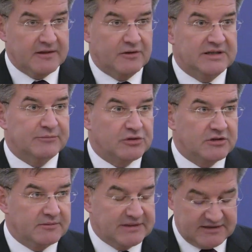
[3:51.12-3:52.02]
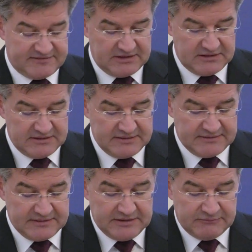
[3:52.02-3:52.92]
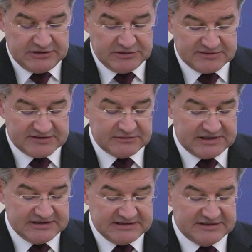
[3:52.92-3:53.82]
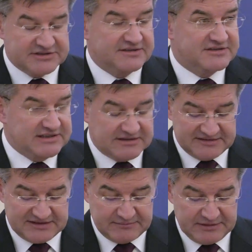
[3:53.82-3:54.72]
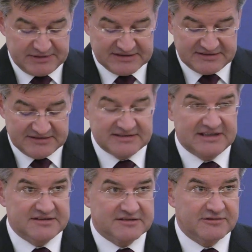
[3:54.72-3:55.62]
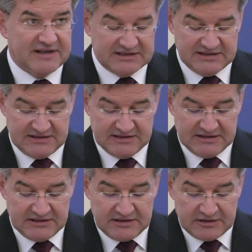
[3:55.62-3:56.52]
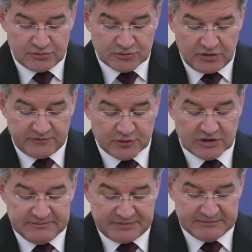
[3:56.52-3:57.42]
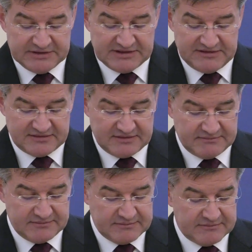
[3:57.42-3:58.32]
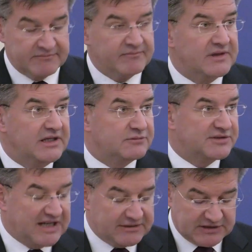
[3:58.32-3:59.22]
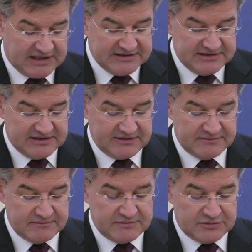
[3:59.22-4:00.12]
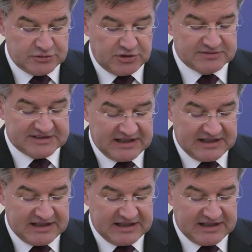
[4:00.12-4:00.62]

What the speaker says: On a more global level, we use the United Nations General Assembly presidency under Slovakia to call for implementation. It was our idea to host a